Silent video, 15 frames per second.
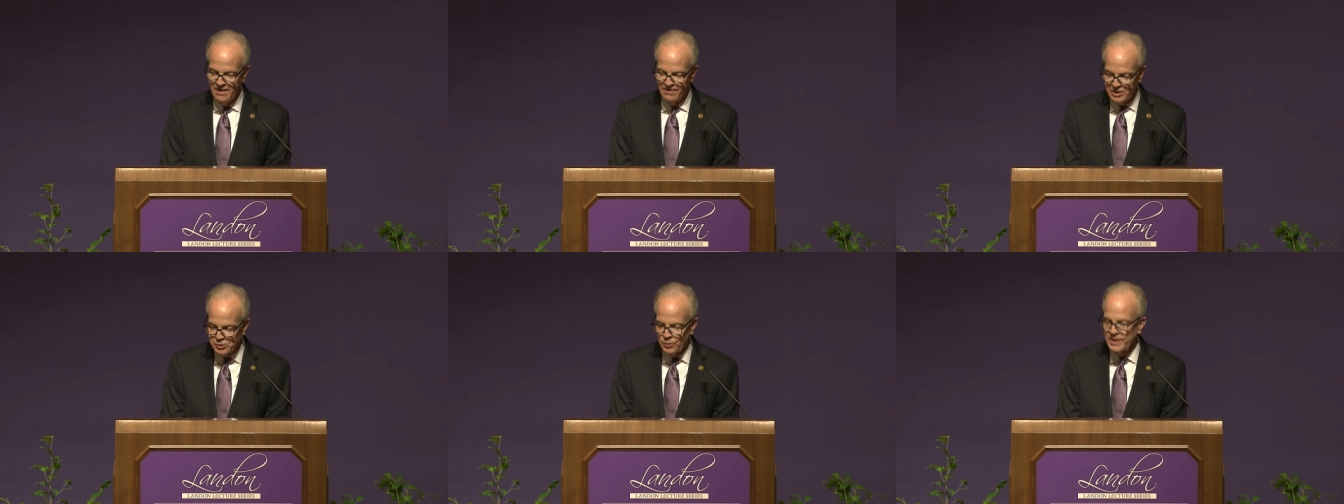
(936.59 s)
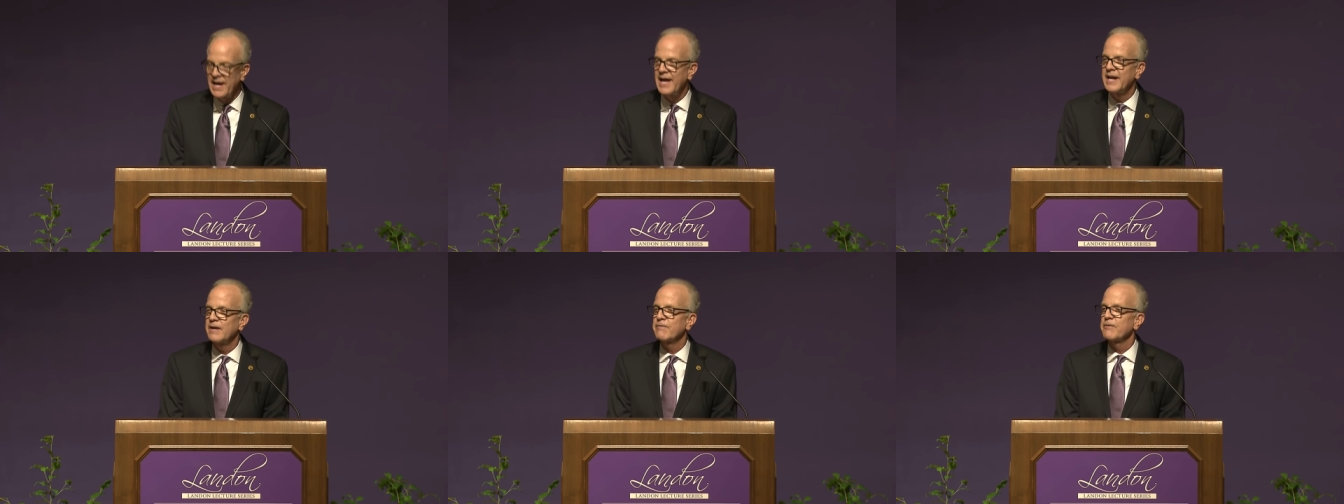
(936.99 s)
this one
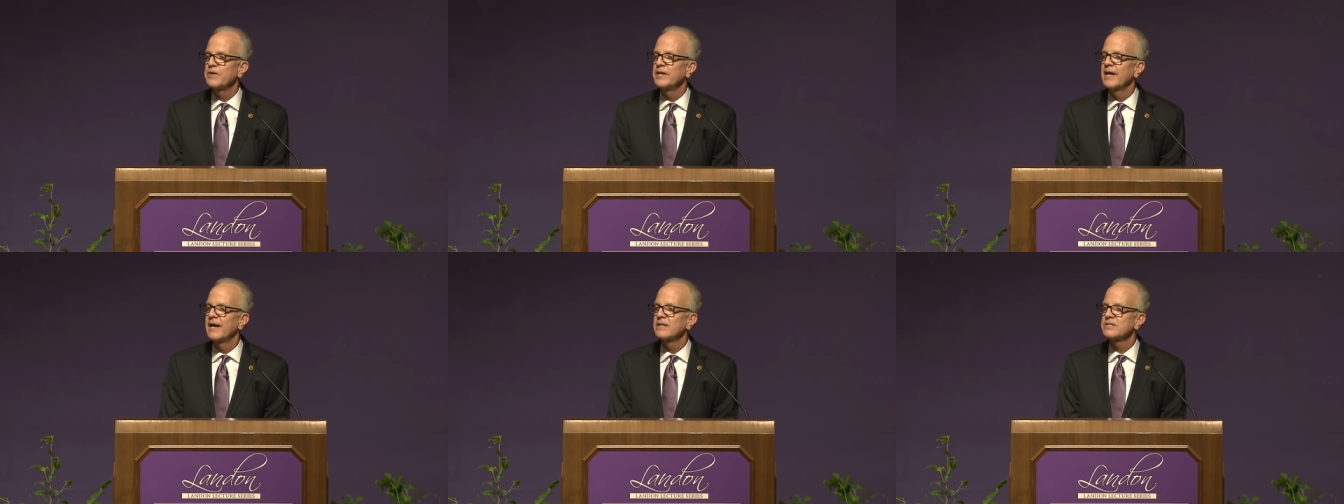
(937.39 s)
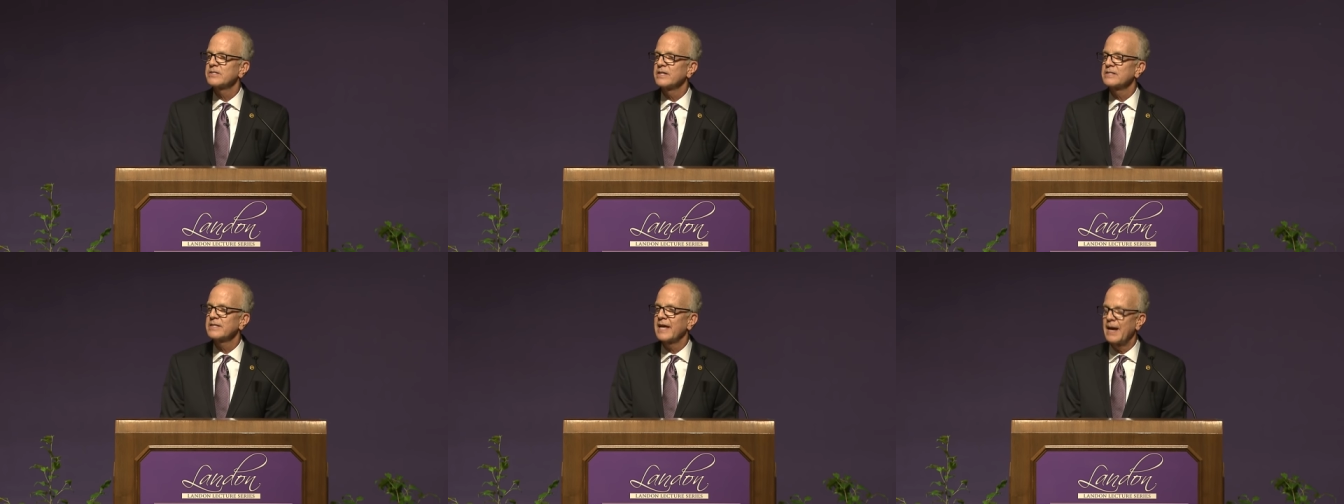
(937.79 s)
heading for the United
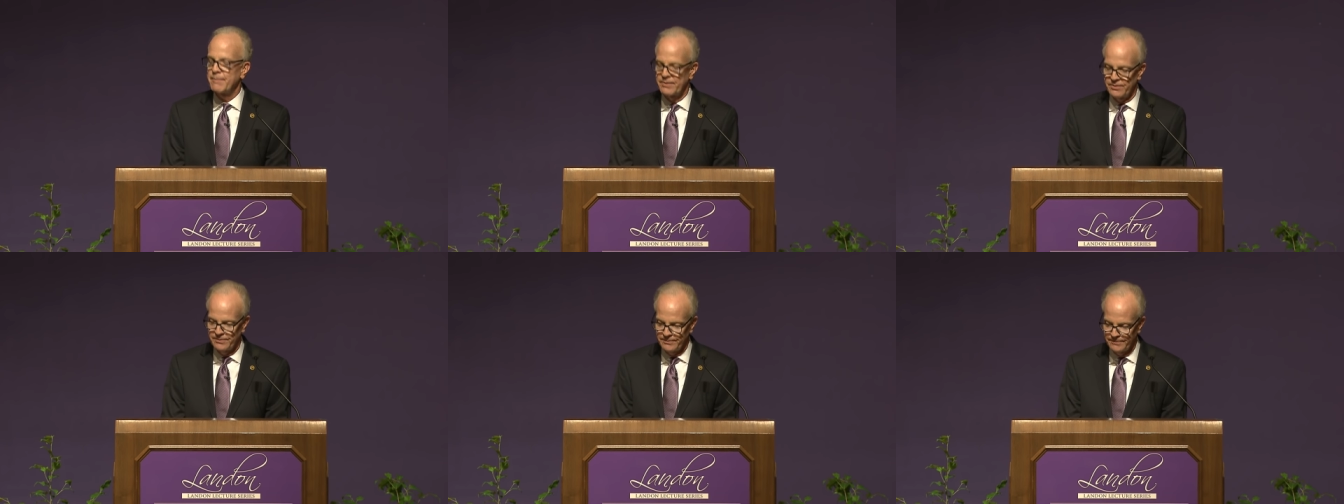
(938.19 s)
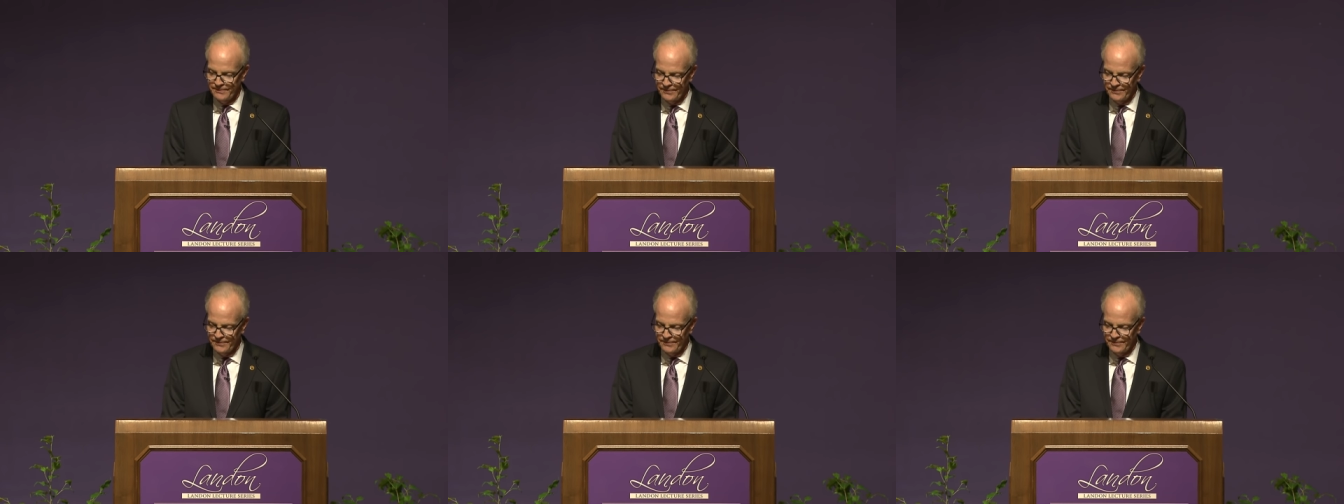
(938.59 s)
States Capitol.